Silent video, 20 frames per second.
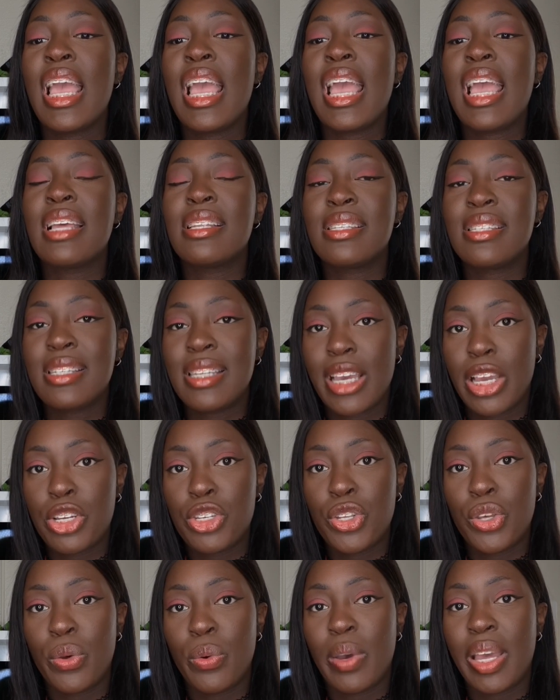and stick
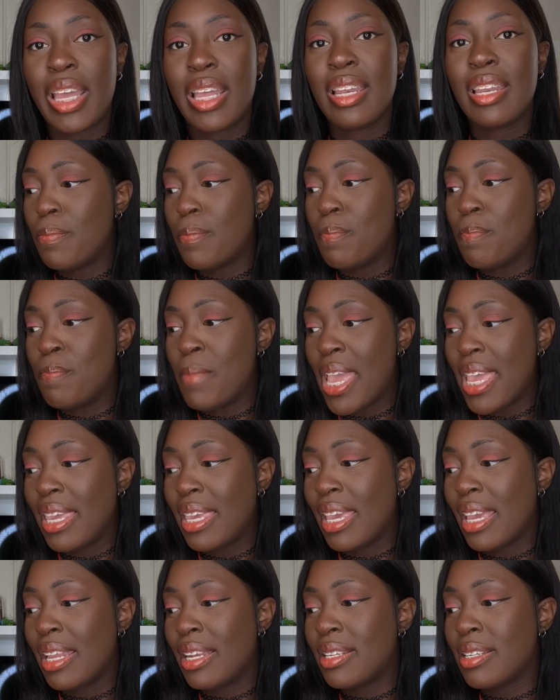to it, make
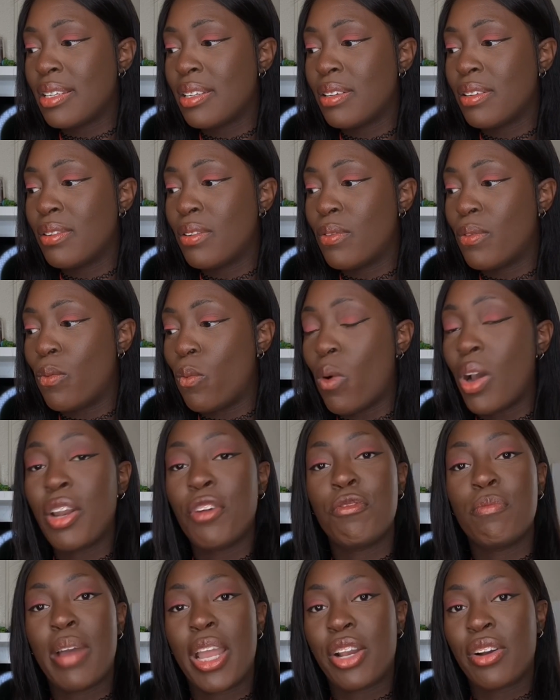it one
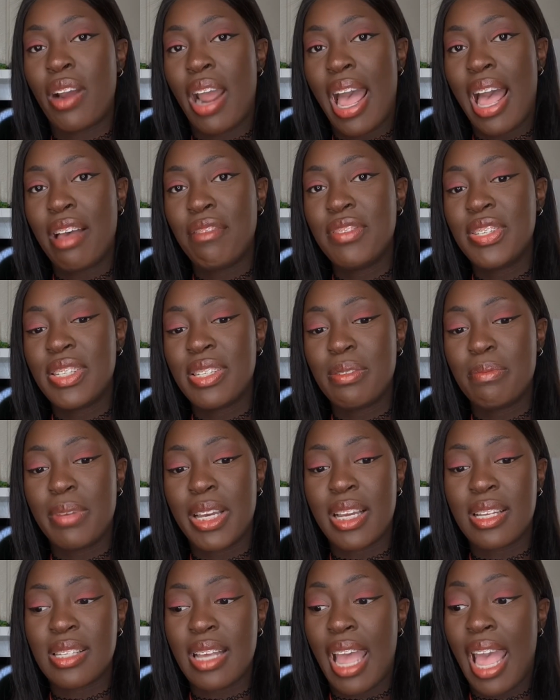of my crafts,
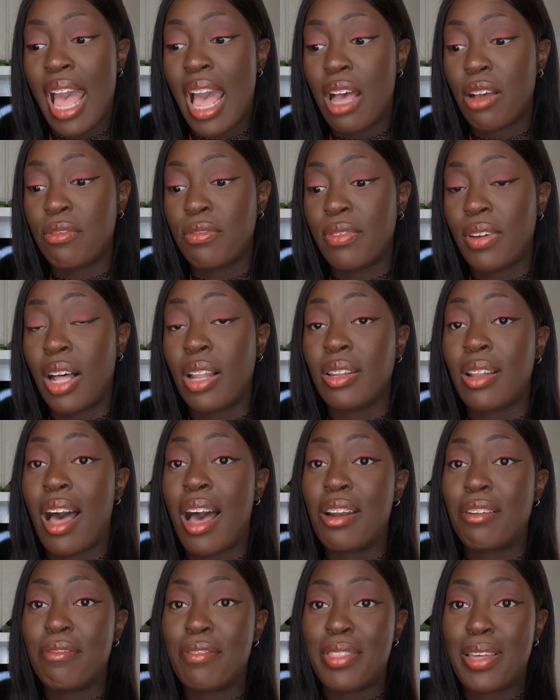because I have a
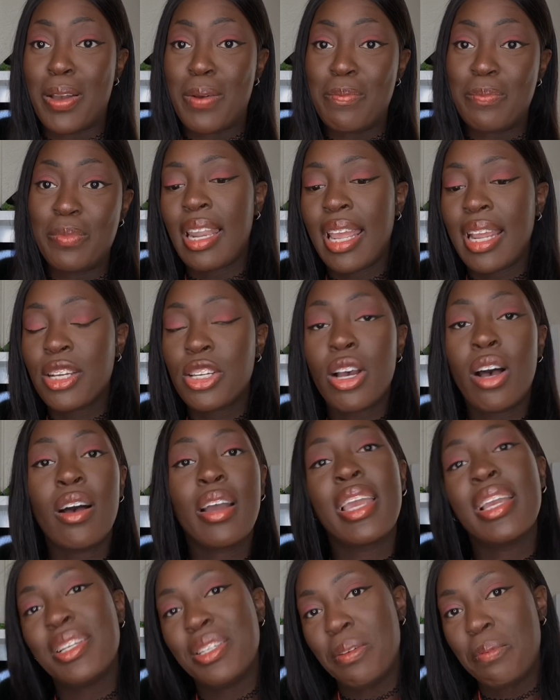lot of them. Like
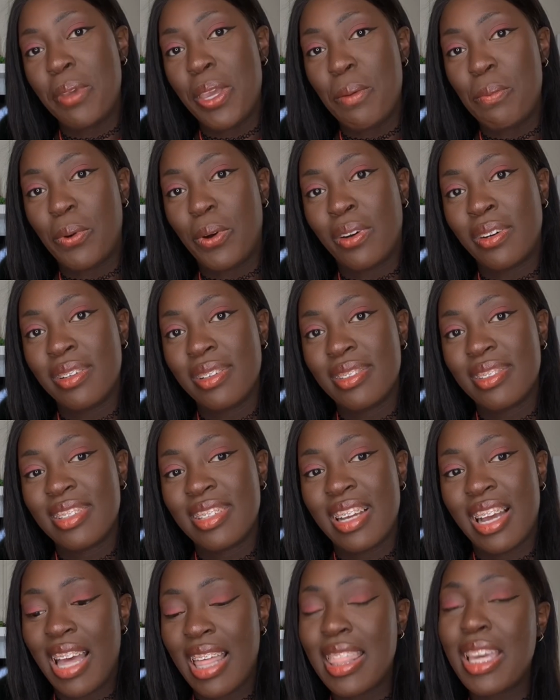talking to people.
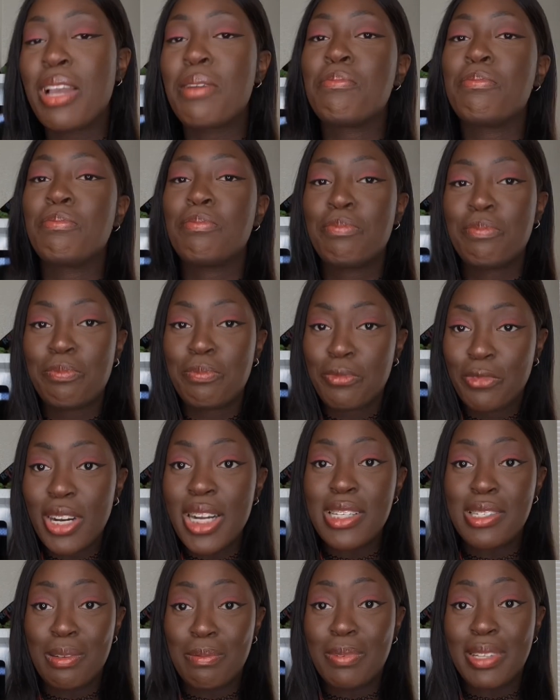I think I'm
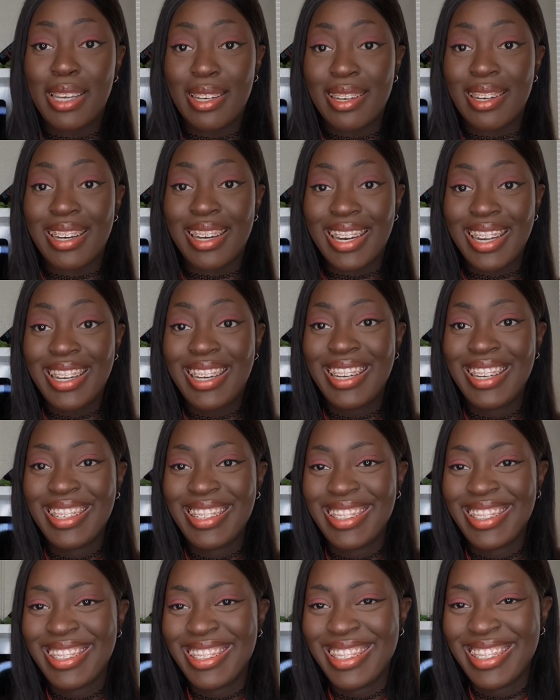reasonably good at it.
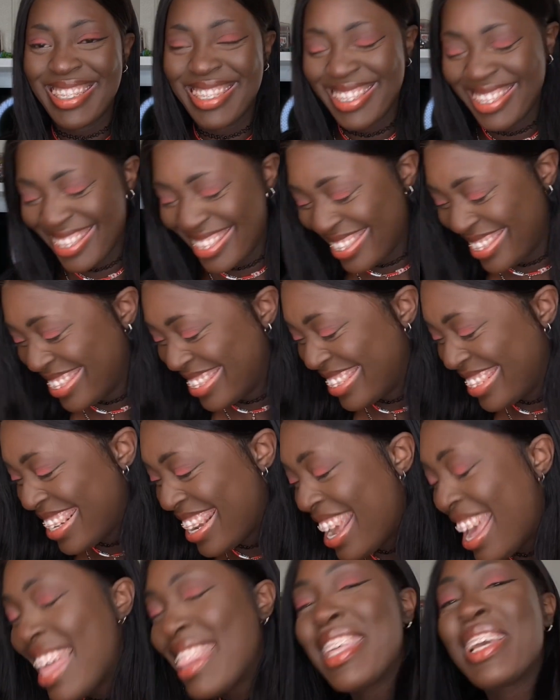
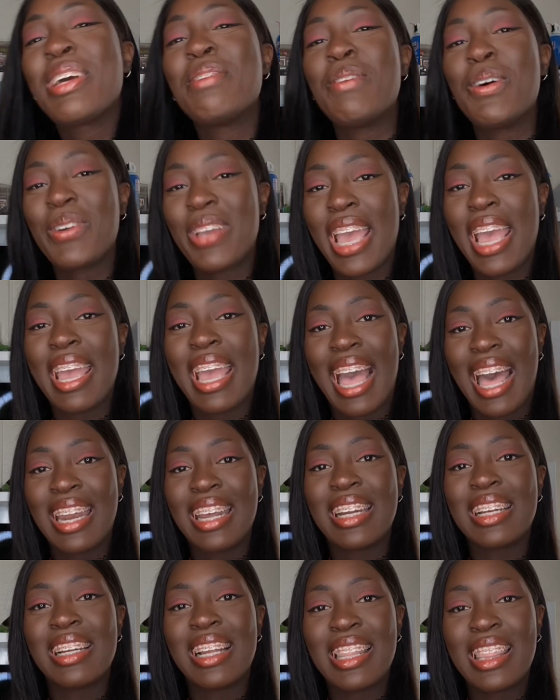I think I'm okay at
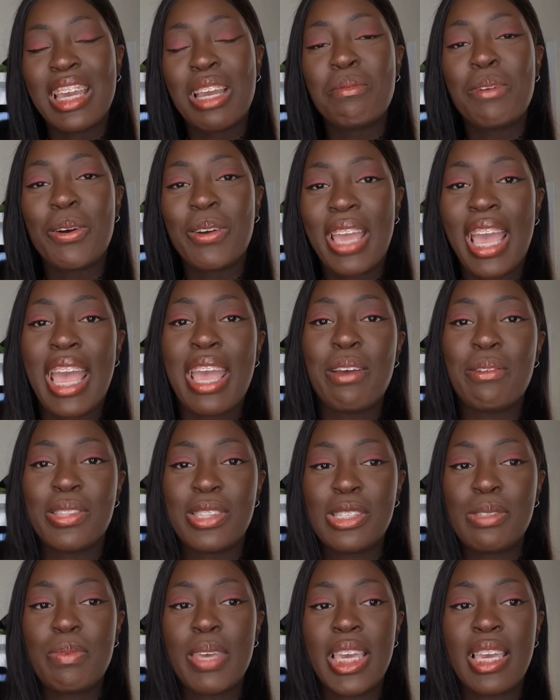it. I think I'm okay with
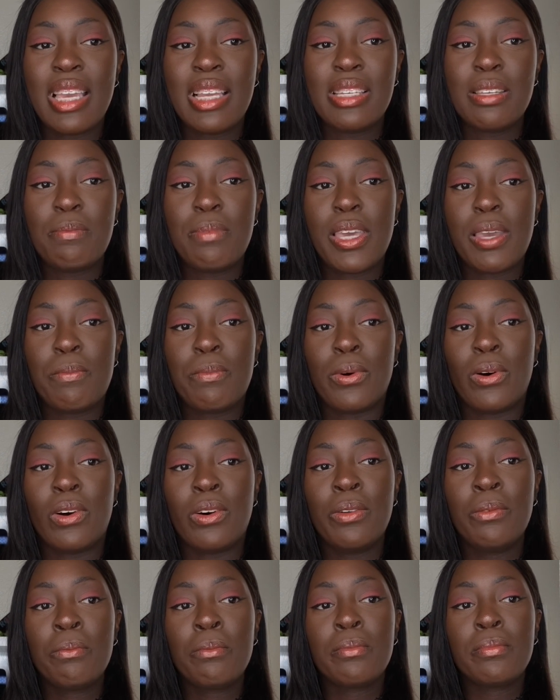speaking to people.